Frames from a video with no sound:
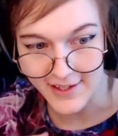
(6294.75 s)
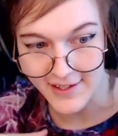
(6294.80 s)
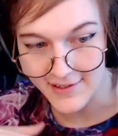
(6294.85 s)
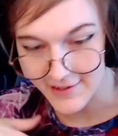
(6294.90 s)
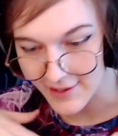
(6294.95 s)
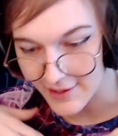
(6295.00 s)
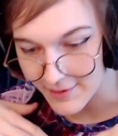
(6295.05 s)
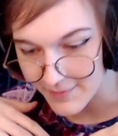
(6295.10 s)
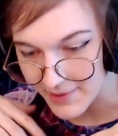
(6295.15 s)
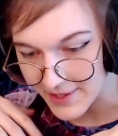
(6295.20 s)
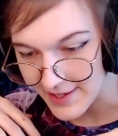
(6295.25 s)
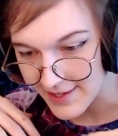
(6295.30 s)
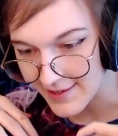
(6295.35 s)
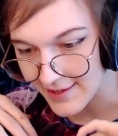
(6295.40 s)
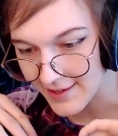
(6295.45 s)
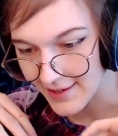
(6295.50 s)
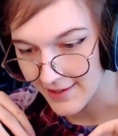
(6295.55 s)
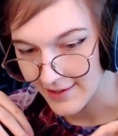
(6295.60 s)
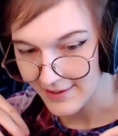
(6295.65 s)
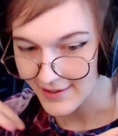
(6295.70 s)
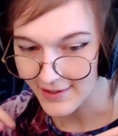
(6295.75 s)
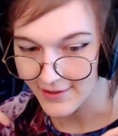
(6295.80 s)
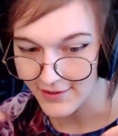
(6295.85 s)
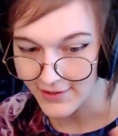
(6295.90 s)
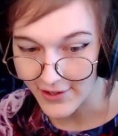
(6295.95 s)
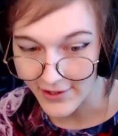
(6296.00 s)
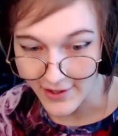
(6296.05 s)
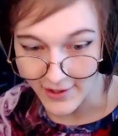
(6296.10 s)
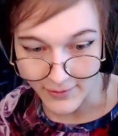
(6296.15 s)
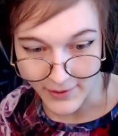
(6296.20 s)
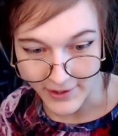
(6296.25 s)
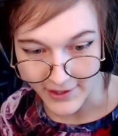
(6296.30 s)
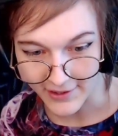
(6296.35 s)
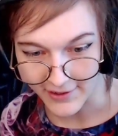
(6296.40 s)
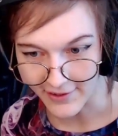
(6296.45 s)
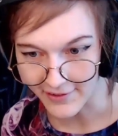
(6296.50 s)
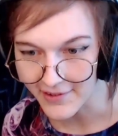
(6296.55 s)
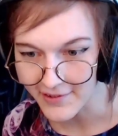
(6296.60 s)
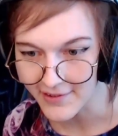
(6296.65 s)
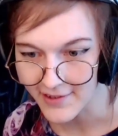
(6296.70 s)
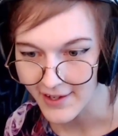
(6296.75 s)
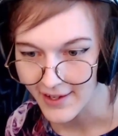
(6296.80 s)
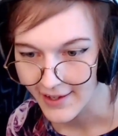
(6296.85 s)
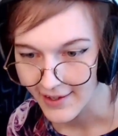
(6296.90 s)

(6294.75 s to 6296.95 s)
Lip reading: It's going to be, you're going to work on your own.